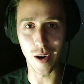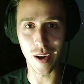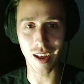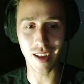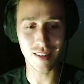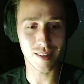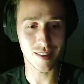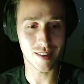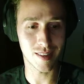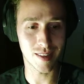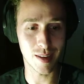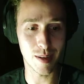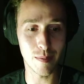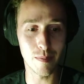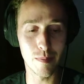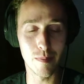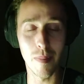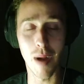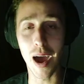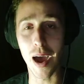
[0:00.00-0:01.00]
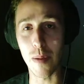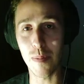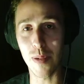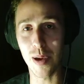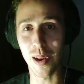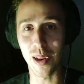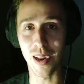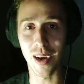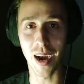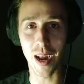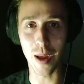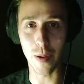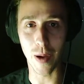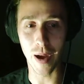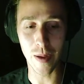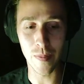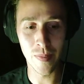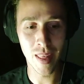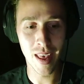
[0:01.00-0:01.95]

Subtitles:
That's my opinion anyway.